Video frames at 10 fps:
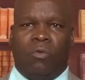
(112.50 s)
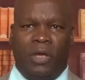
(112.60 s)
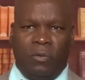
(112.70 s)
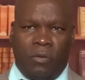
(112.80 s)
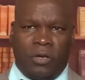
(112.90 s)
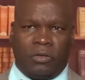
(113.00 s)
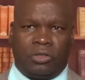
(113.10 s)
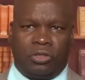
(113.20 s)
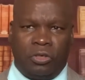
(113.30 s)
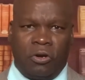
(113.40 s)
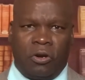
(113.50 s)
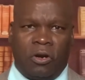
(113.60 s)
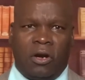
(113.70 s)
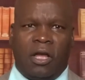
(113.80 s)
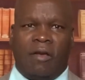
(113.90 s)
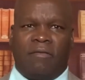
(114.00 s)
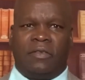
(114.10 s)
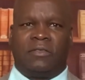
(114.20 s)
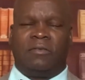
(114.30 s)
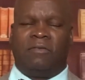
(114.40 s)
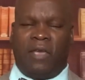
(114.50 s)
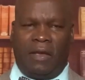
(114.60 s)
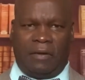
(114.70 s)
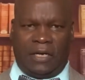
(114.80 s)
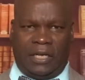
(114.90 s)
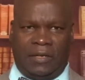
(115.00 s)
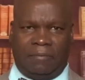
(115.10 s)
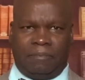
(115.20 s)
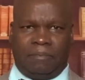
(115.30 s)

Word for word: we weren't sure of the severity.